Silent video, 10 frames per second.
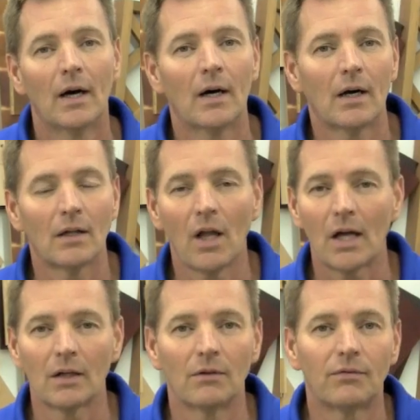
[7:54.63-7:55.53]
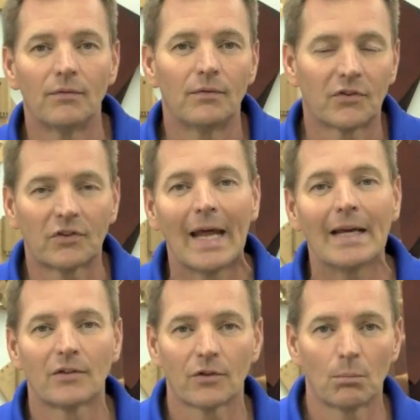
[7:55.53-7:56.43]
A lot of
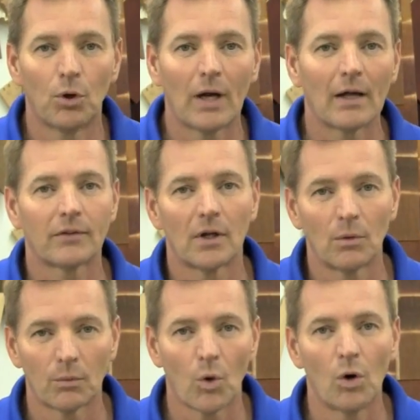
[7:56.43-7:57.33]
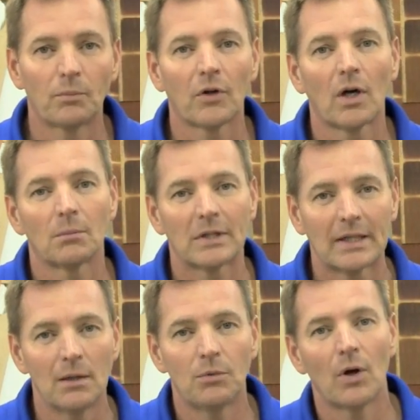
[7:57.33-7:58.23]
stakes are put out there with ropes on them to
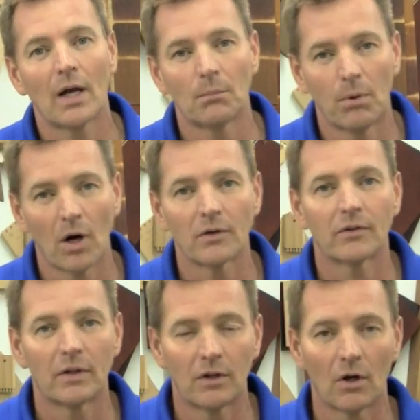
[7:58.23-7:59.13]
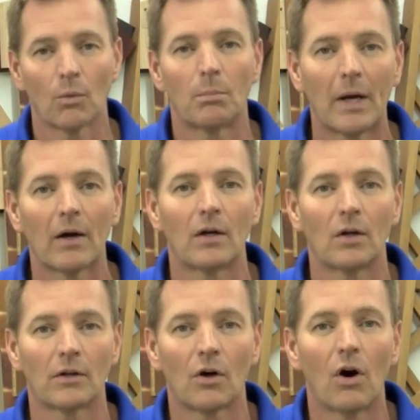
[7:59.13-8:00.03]
keep you out of parts that they're repairing
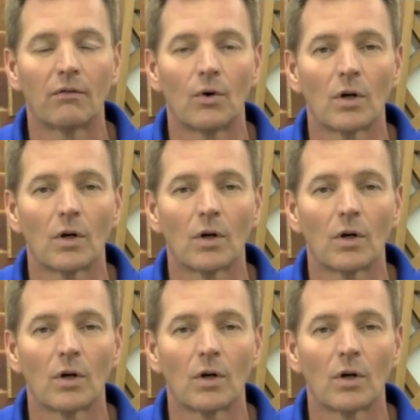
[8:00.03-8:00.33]
on the golf